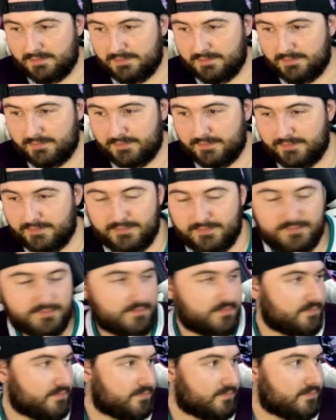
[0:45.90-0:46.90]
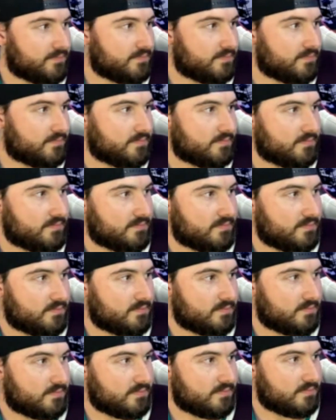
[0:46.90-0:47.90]

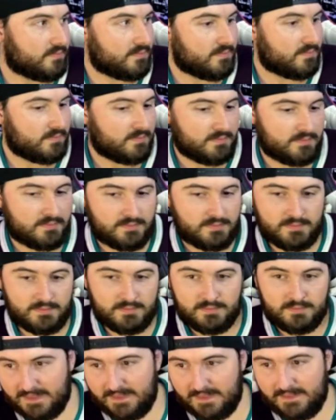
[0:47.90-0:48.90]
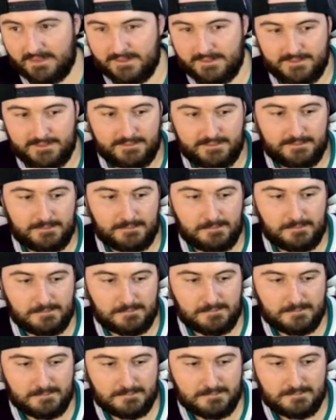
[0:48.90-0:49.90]

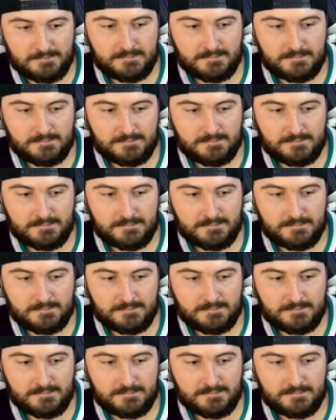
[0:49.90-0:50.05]
(not speaking)